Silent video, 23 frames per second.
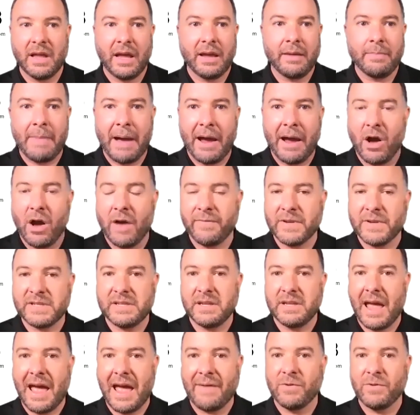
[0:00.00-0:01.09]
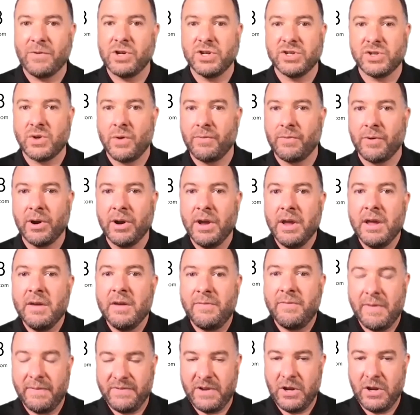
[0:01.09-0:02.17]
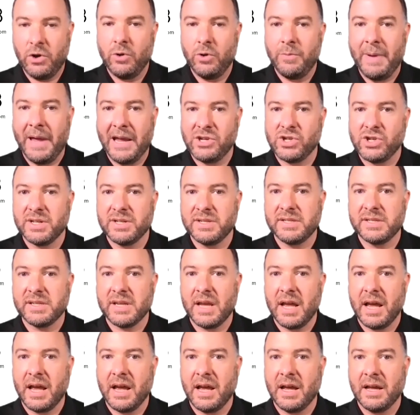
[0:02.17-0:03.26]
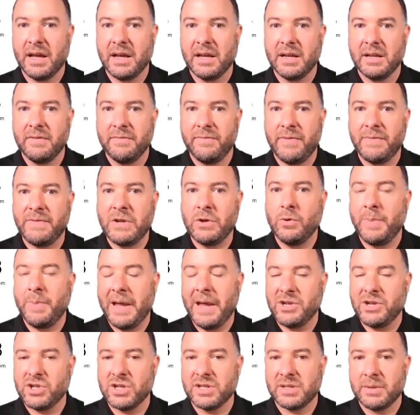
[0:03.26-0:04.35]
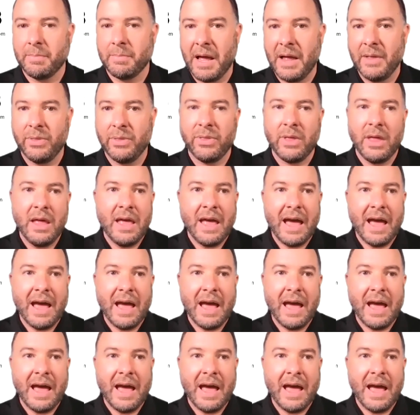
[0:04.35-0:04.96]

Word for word: Like my office averages over 50 new patients, uh, 50 new patients a month.